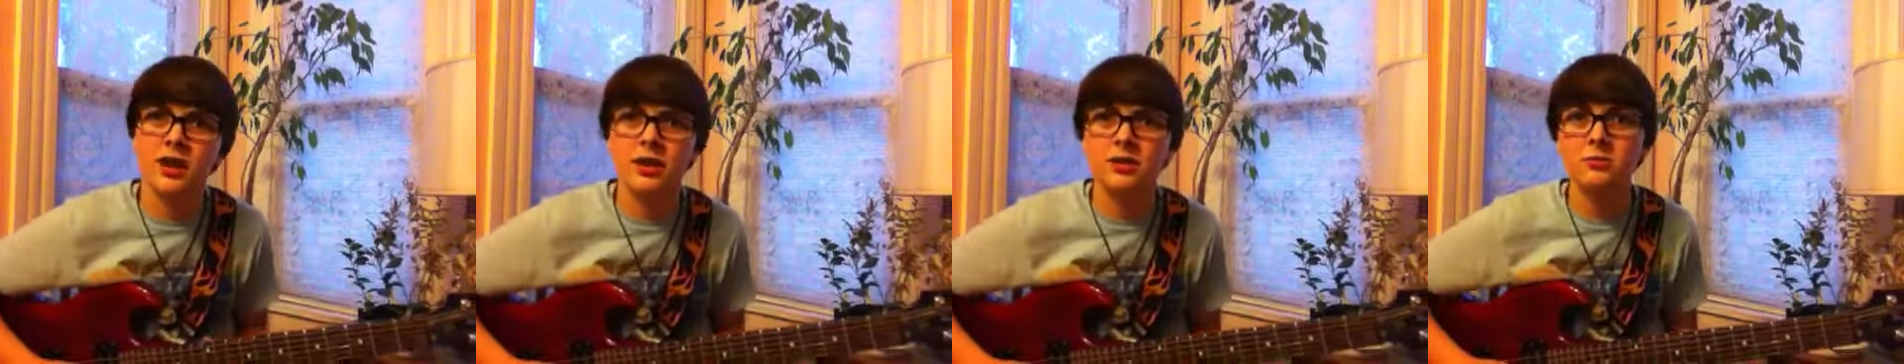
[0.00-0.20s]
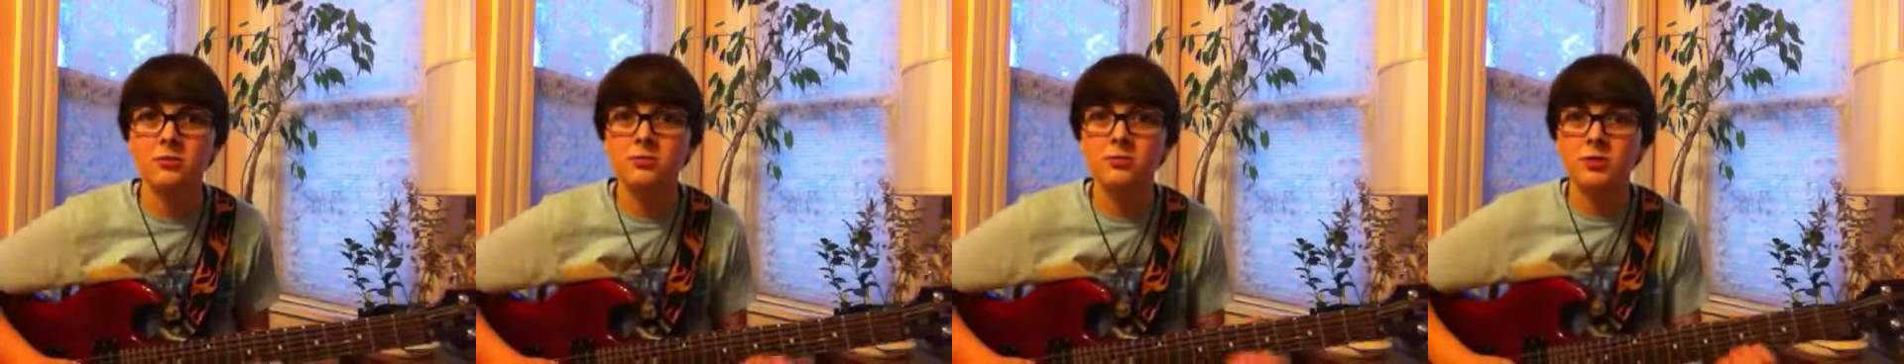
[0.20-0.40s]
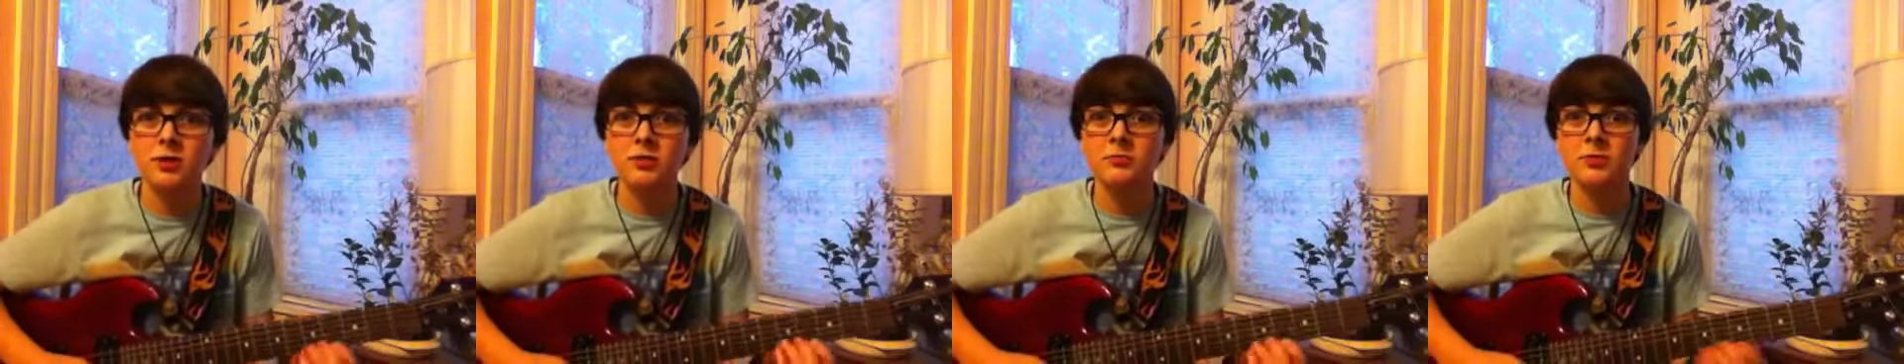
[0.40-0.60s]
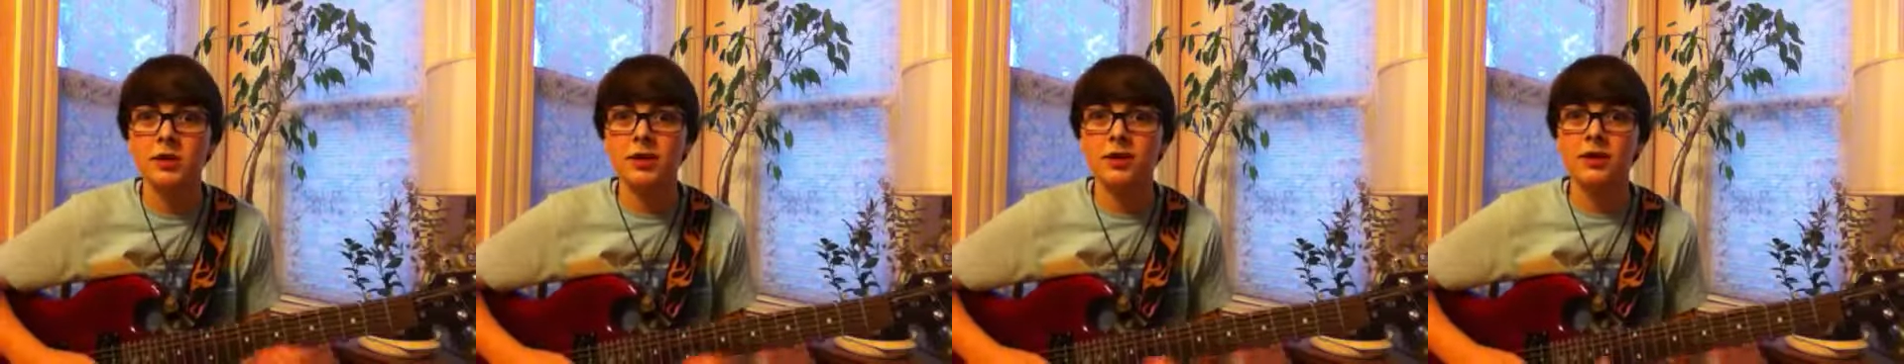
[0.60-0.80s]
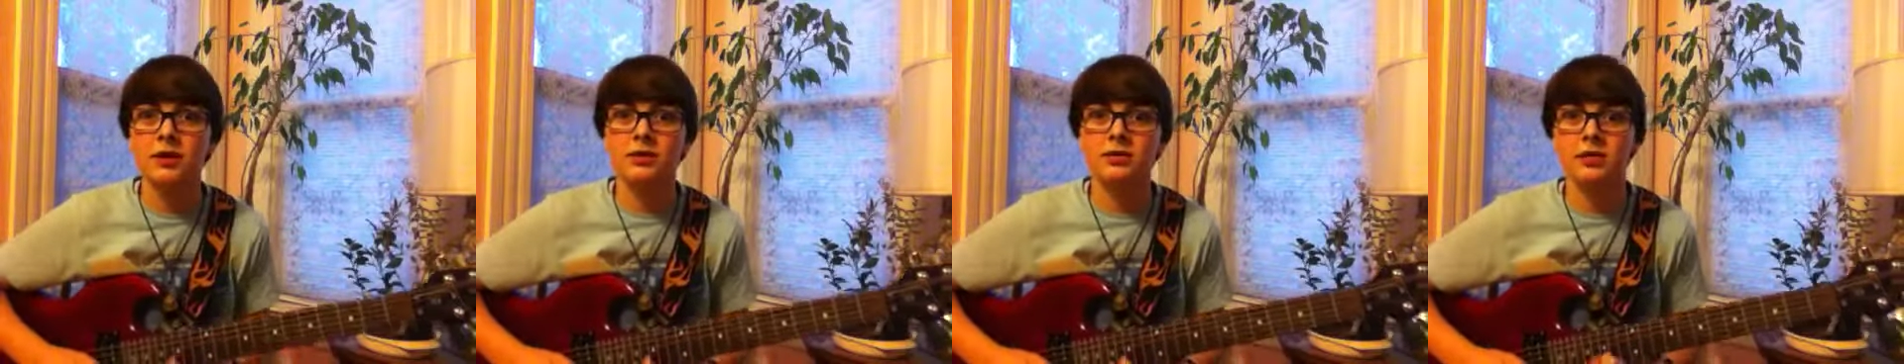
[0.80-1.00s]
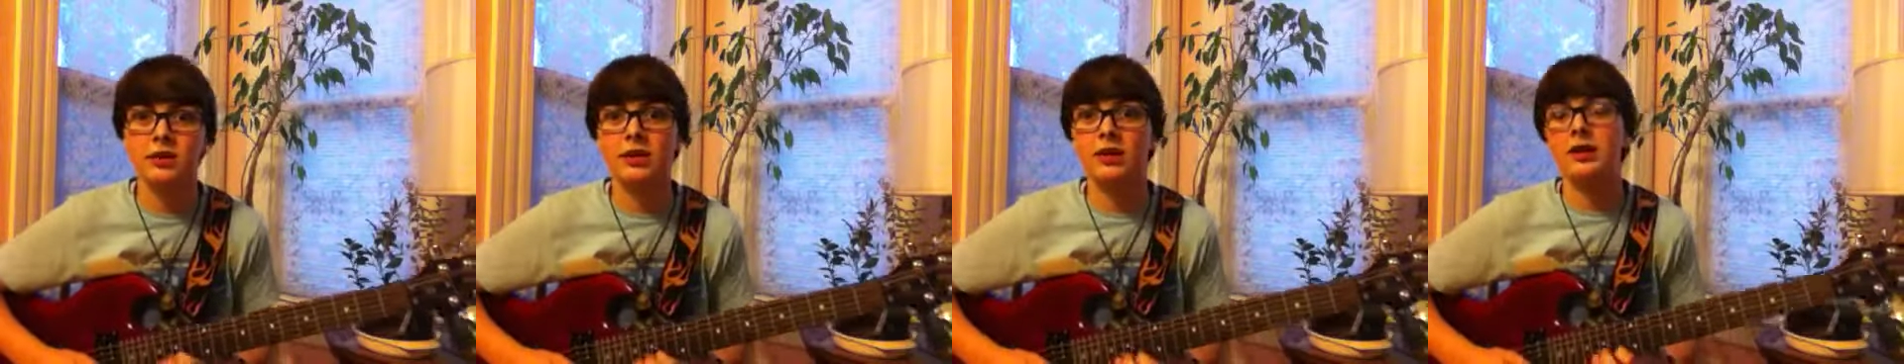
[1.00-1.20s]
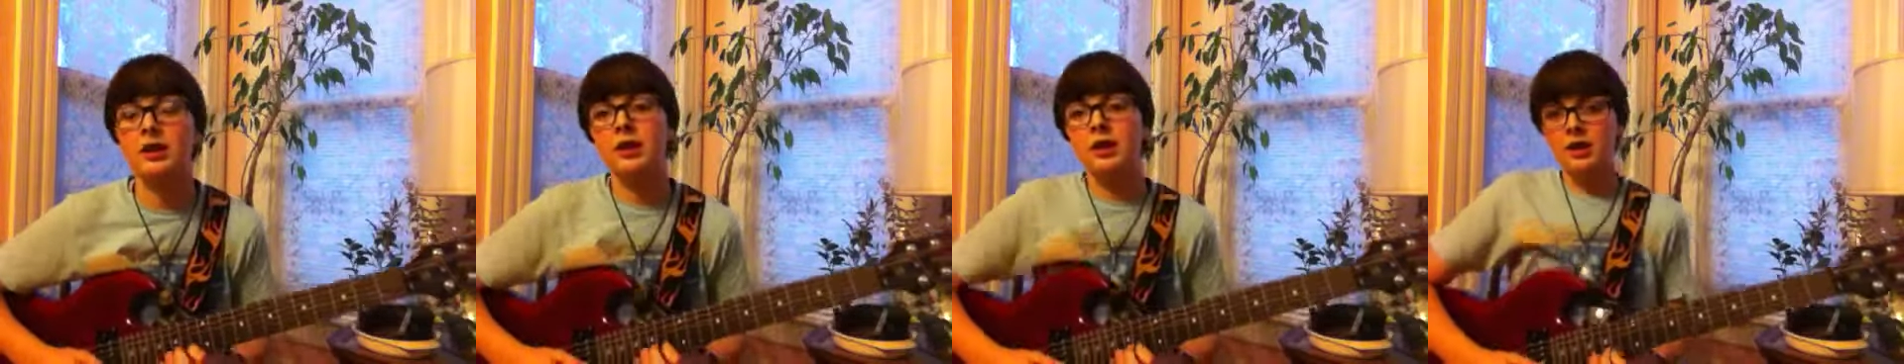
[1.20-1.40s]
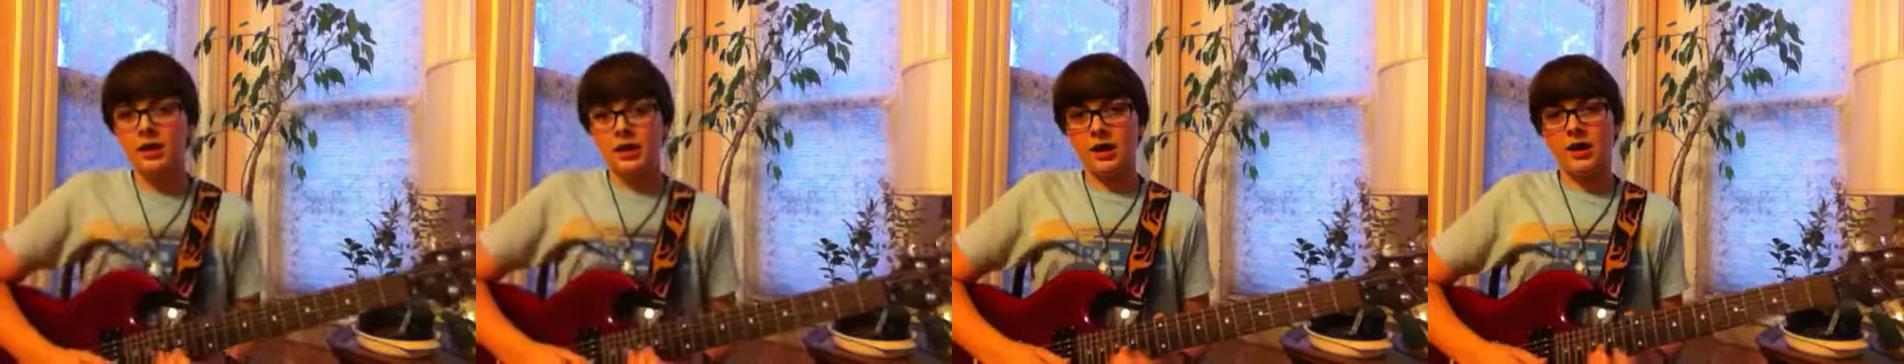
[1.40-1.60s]
and it was played badly.
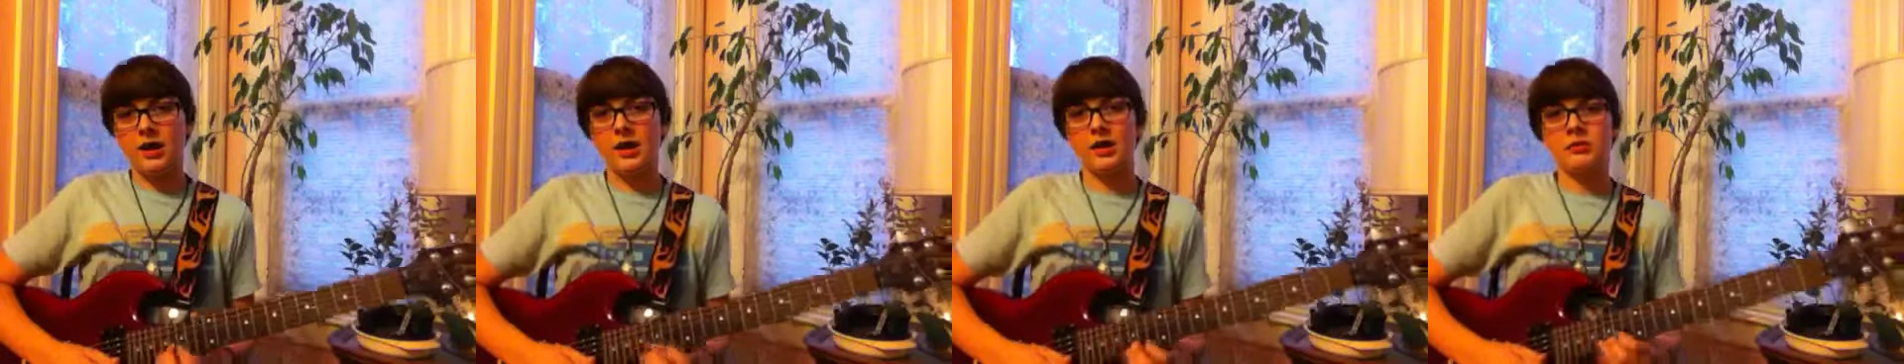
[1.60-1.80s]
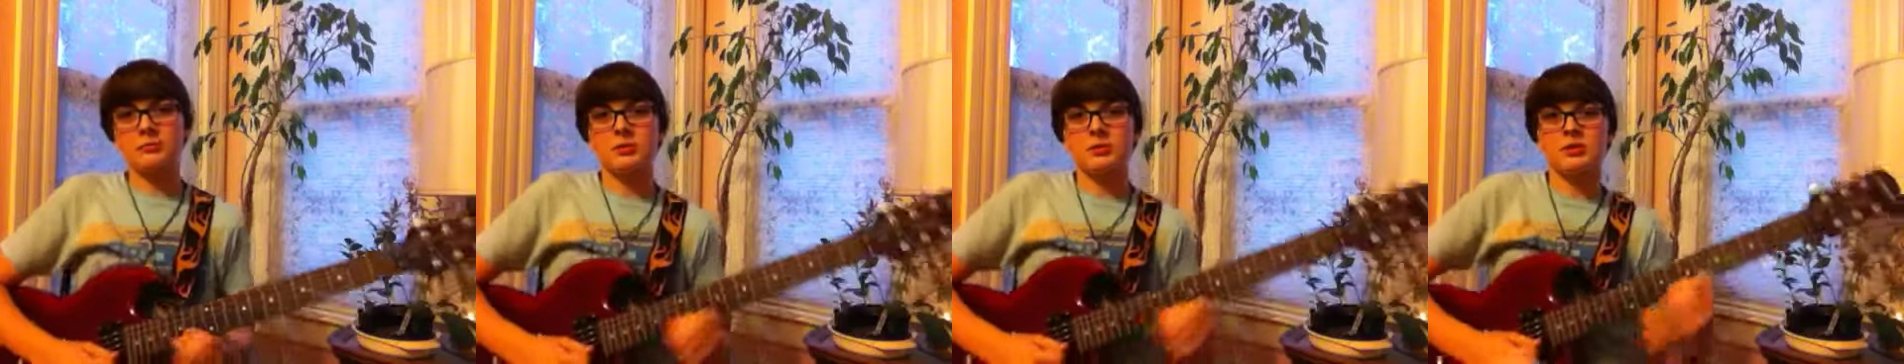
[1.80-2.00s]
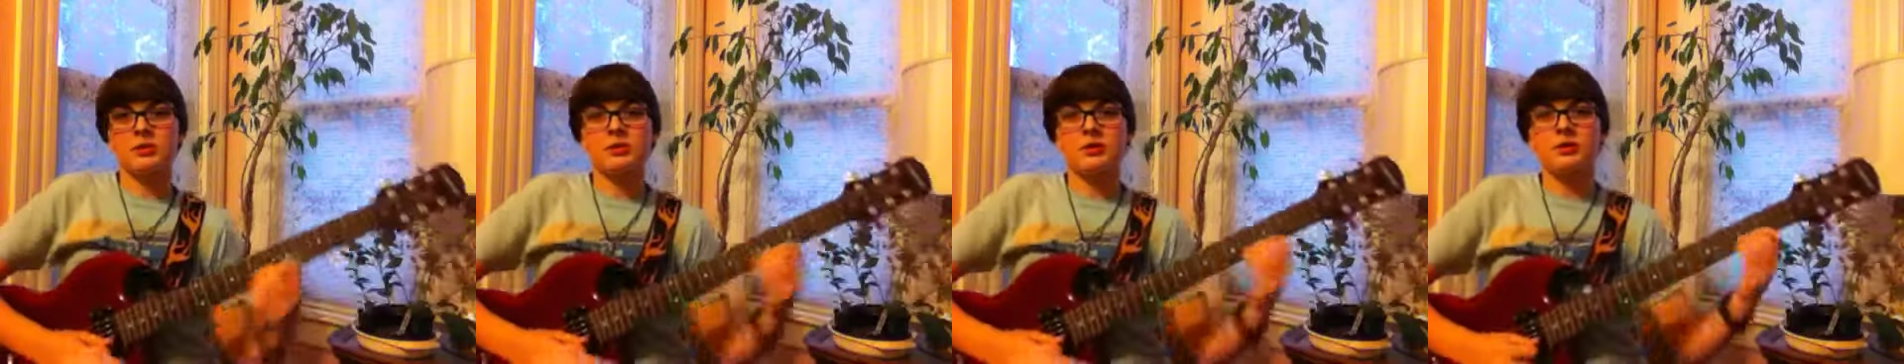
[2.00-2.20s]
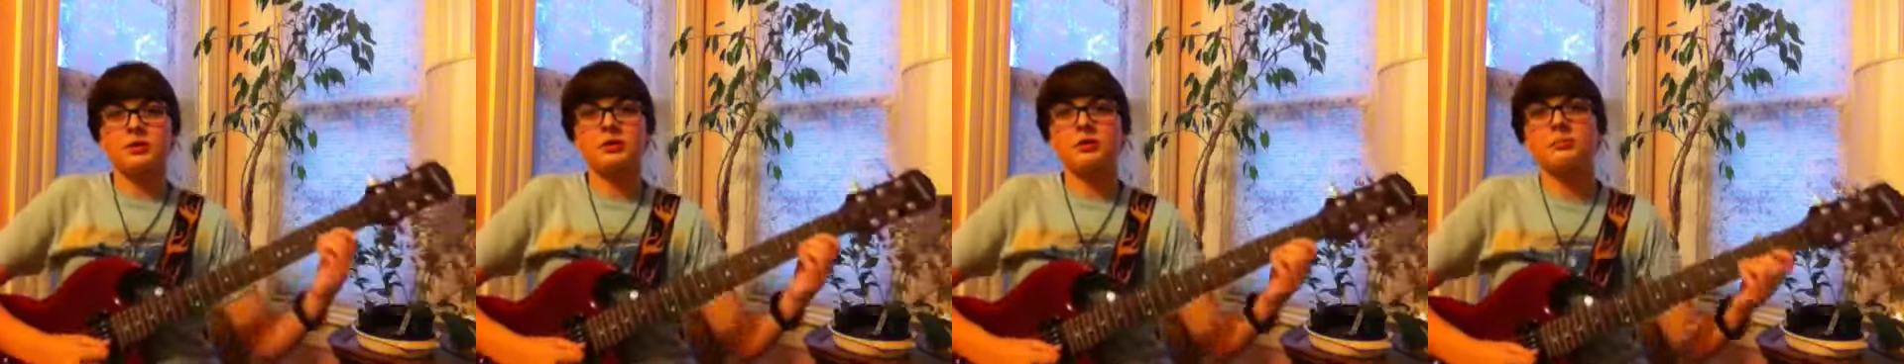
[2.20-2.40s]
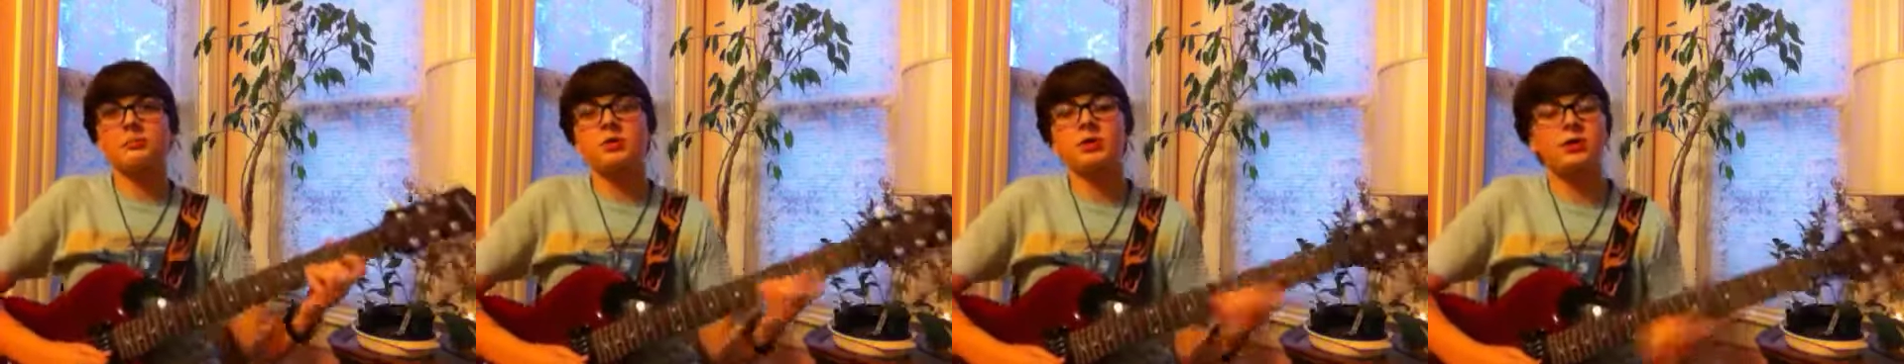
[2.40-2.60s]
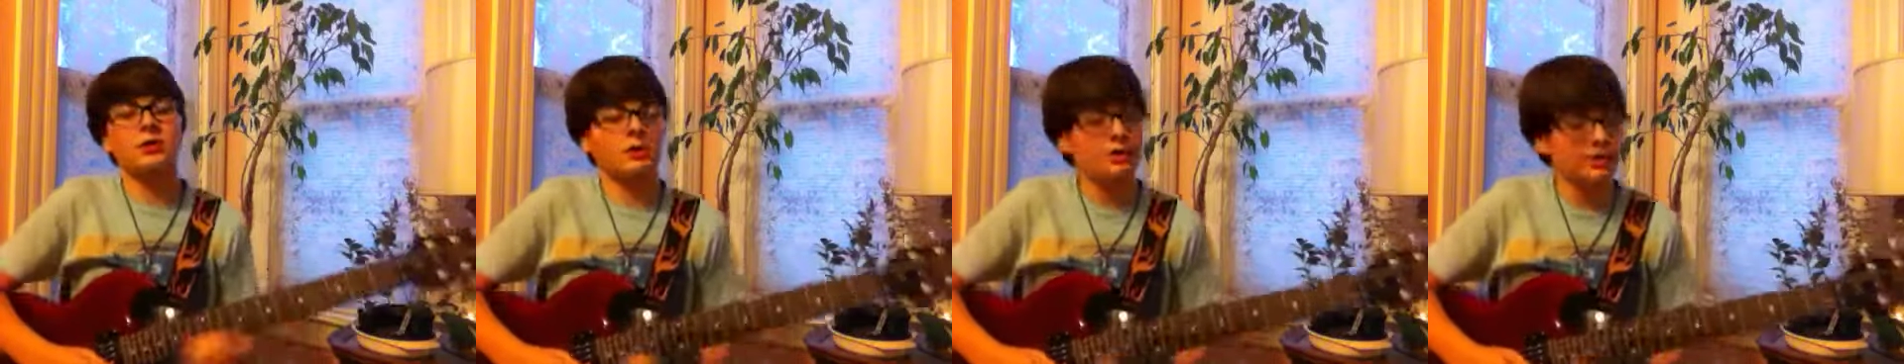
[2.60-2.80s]
Here's an easy one.